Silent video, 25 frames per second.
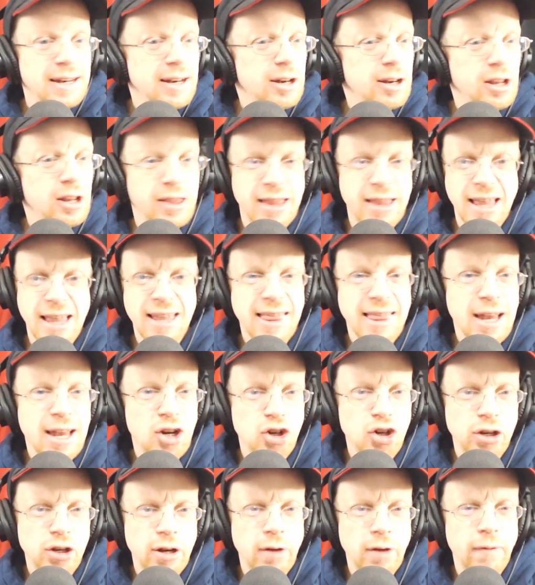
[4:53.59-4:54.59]
Do you think they
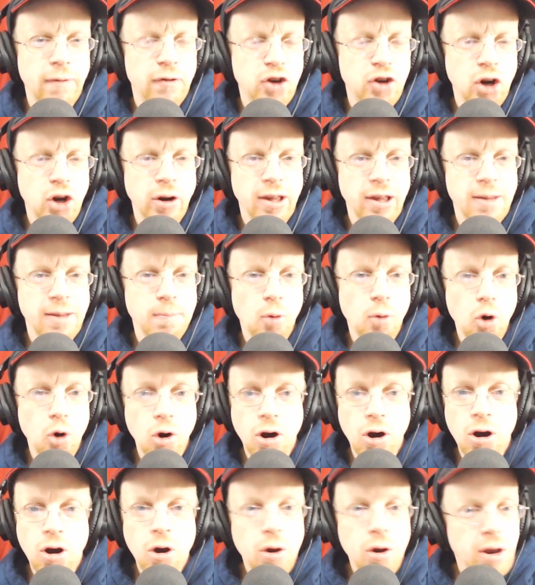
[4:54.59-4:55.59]
should have shown us
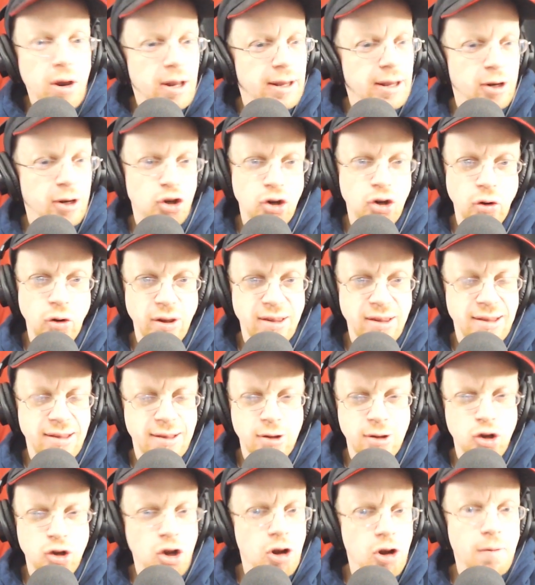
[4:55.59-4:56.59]
more? Shown
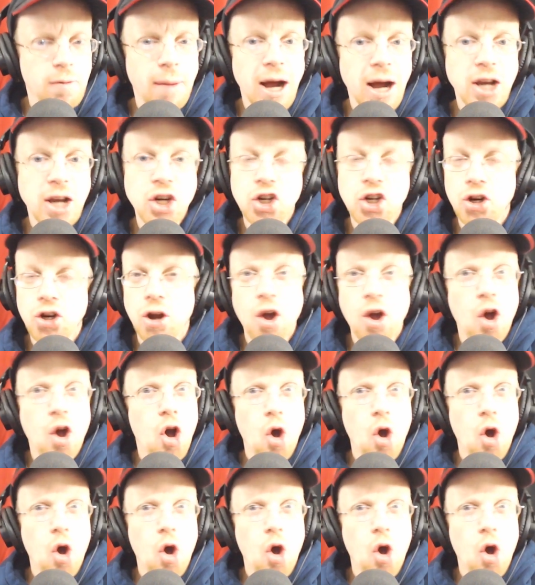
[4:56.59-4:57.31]
us too much?